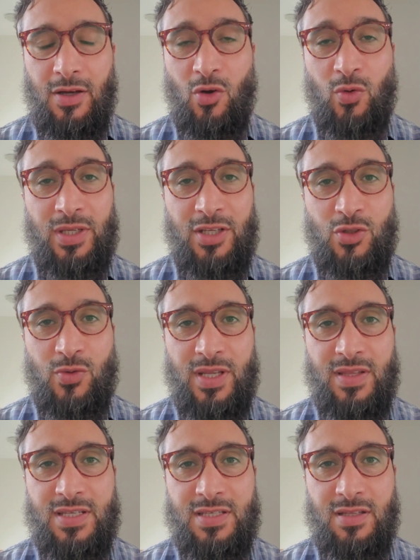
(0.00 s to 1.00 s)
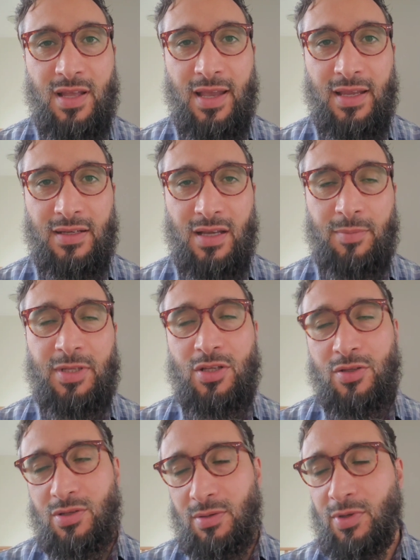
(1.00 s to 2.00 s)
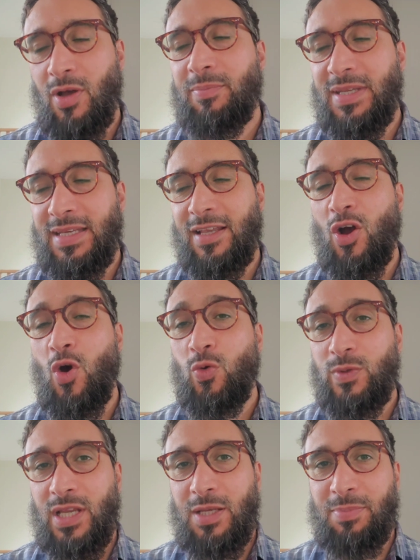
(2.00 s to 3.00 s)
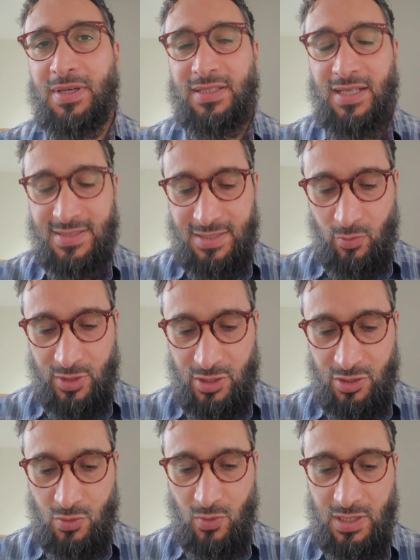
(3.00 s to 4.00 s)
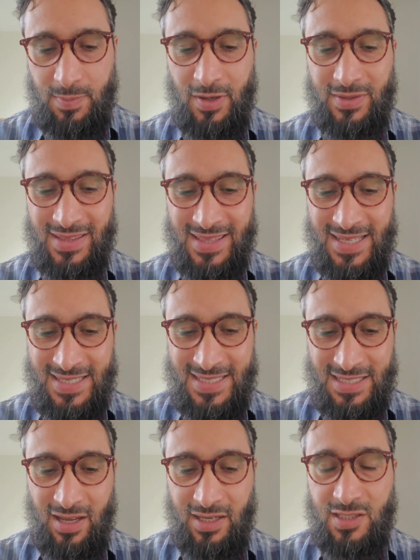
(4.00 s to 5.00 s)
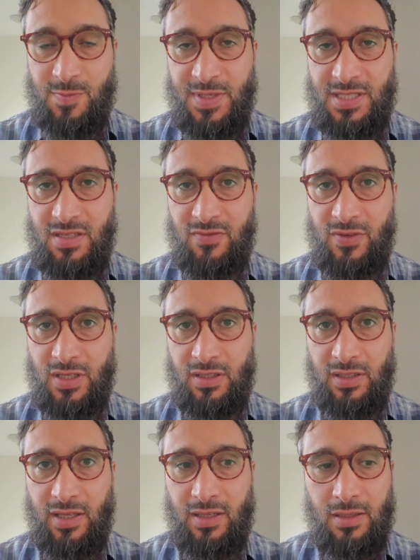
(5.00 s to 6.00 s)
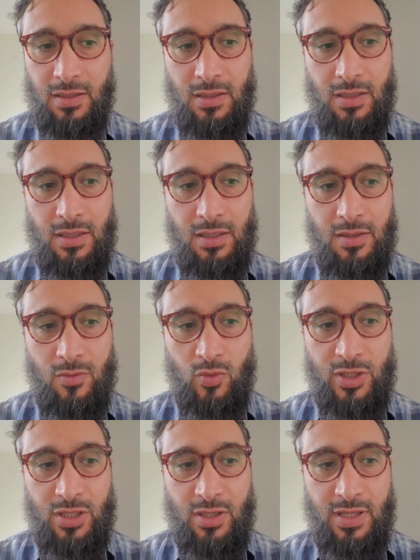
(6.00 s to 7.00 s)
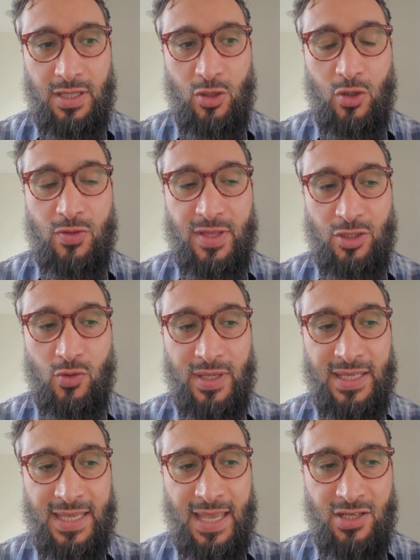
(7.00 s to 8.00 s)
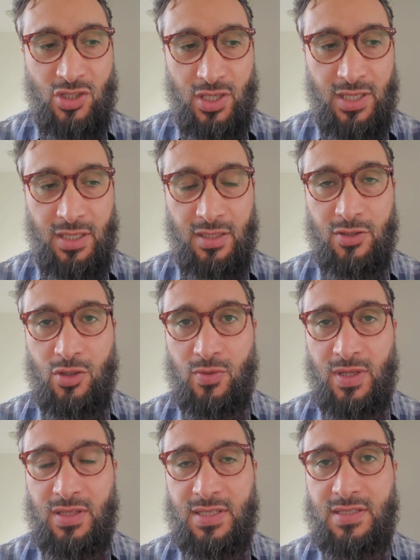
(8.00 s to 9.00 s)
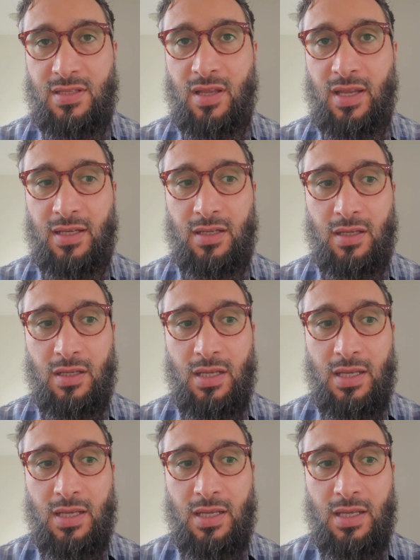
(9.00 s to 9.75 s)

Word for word: only during this night, I mean, I'm not meaning only, but let's say we're just talking about this night specifically, when the good that you engage in during this night